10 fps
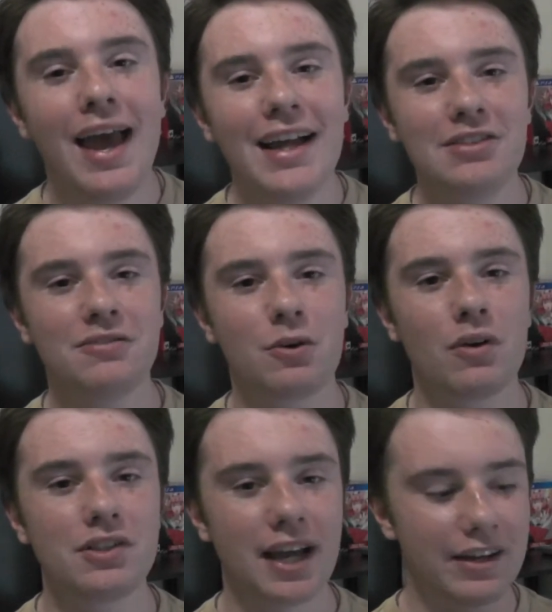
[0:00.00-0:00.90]
and so of
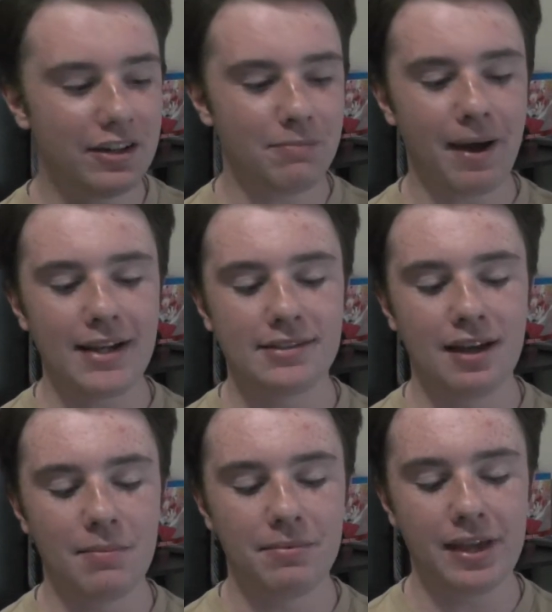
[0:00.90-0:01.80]
course I couldn't pass
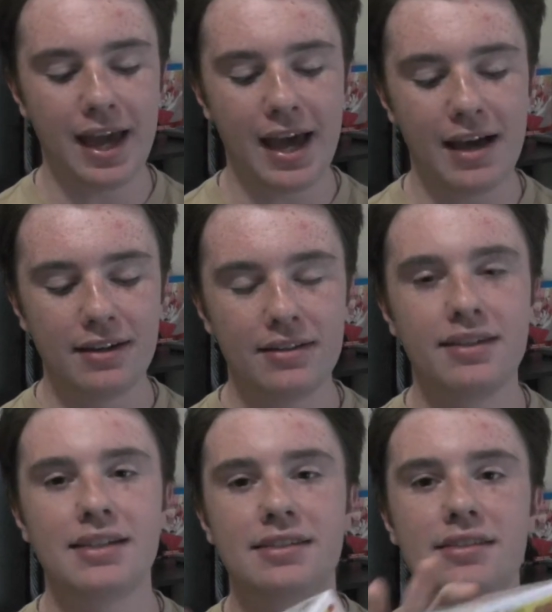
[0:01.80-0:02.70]
up. They had
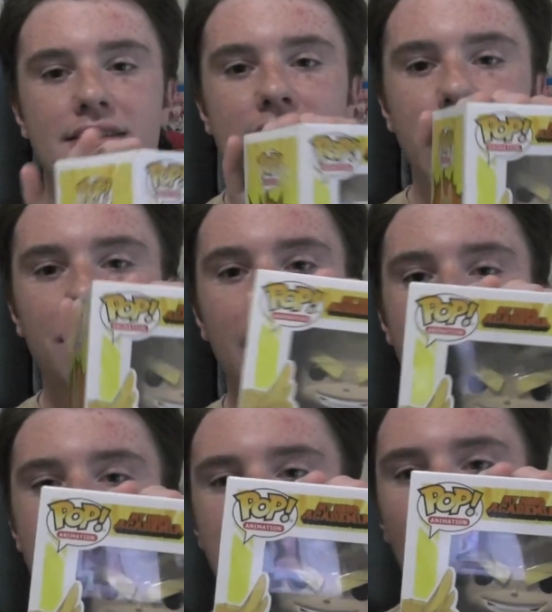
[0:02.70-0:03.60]
this Silver
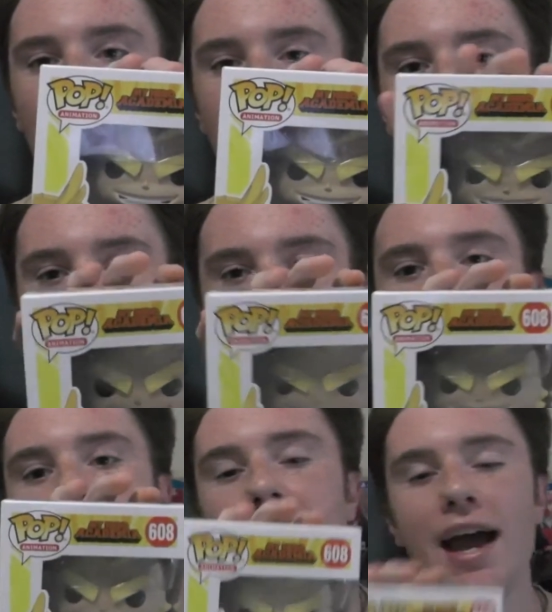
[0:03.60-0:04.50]
Age All Might,
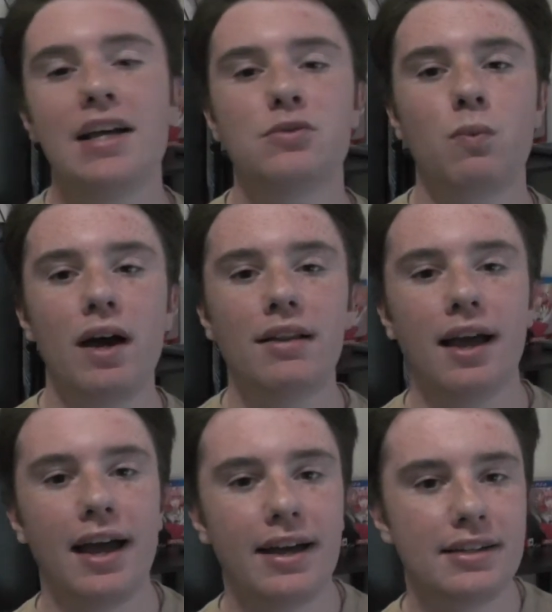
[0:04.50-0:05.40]
as well
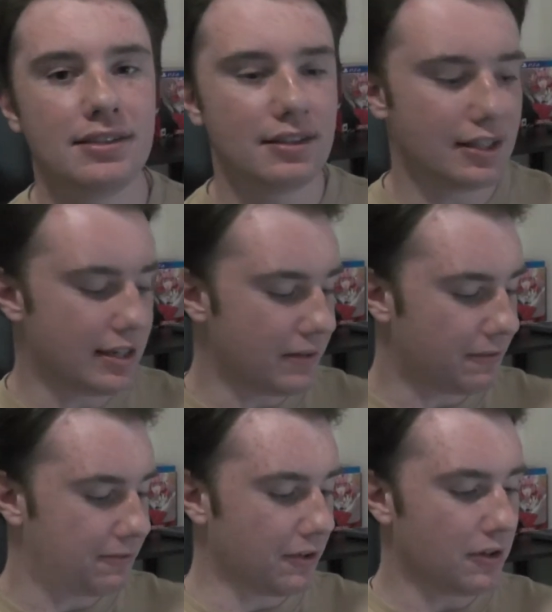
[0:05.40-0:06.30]
as the
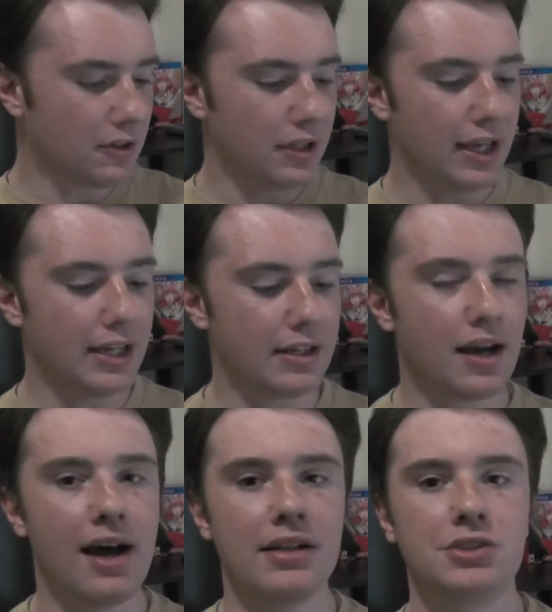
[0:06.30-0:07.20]
full
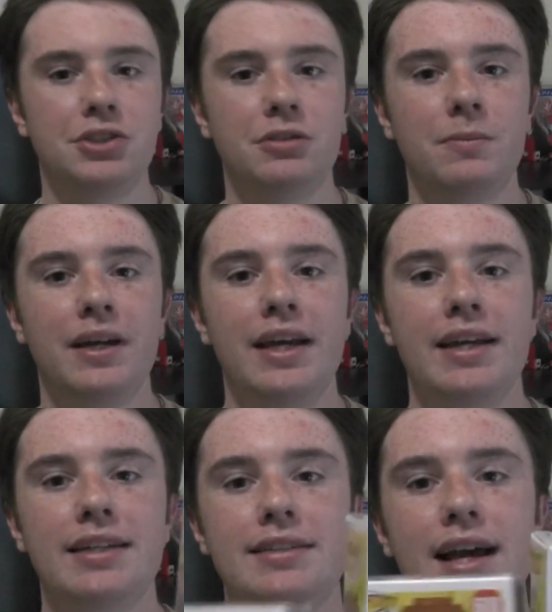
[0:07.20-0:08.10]
in-costume
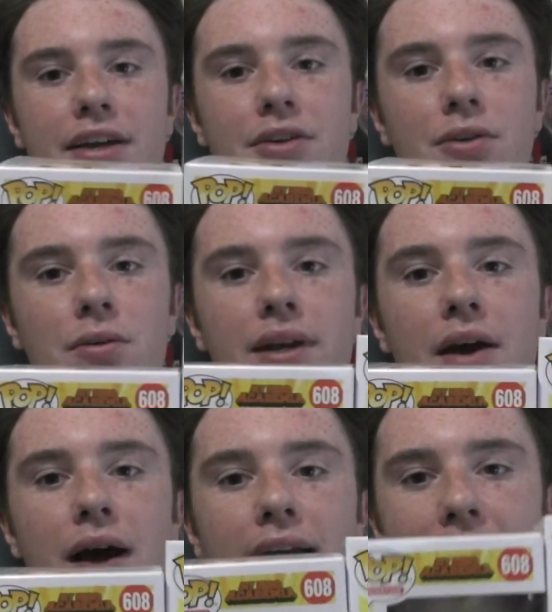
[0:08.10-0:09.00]
Deku.
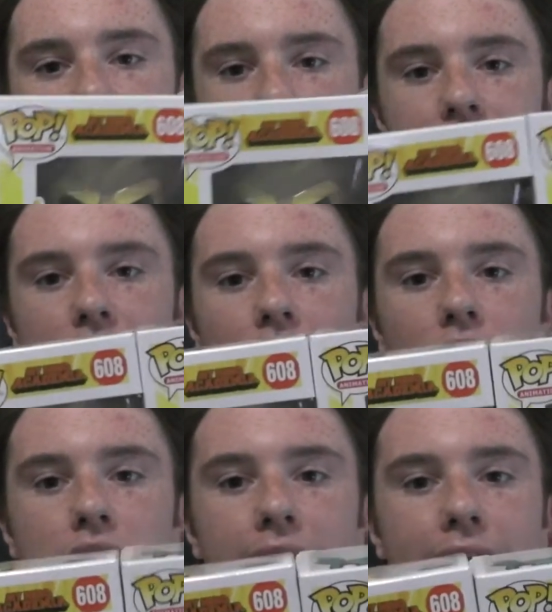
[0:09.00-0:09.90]
Now, I actually
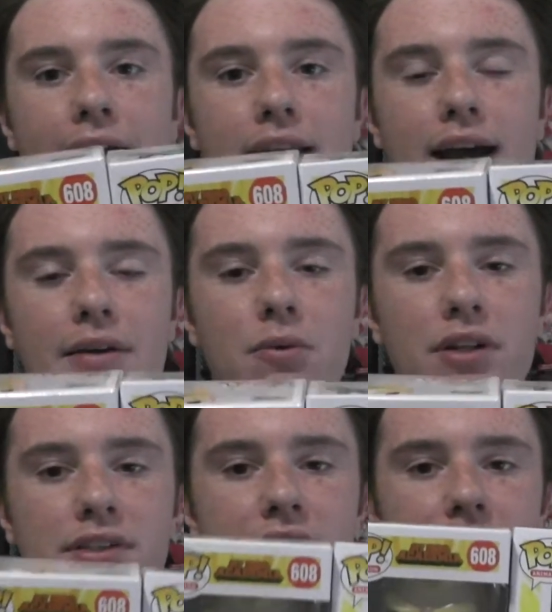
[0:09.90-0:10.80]
already had, I want
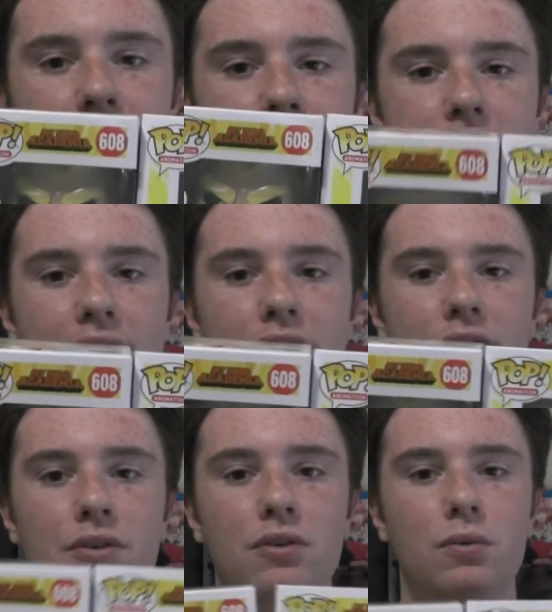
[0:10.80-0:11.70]
to say, the
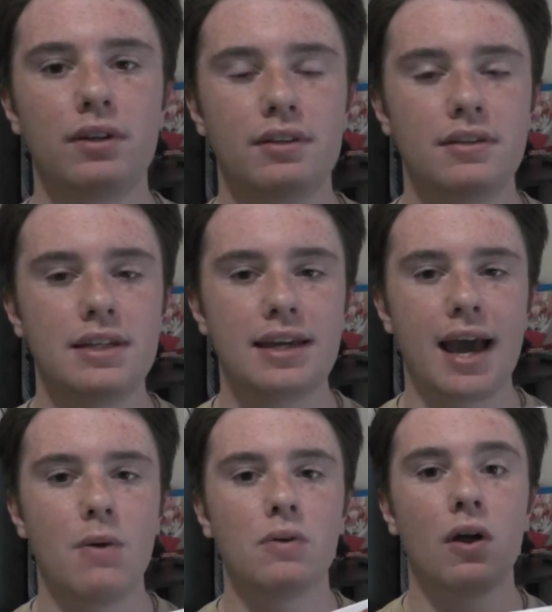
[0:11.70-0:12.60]
Deku with the
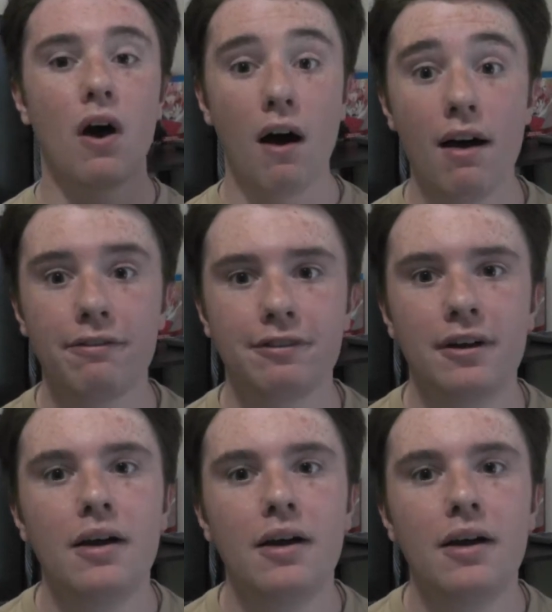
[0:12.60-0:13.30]
cowl off,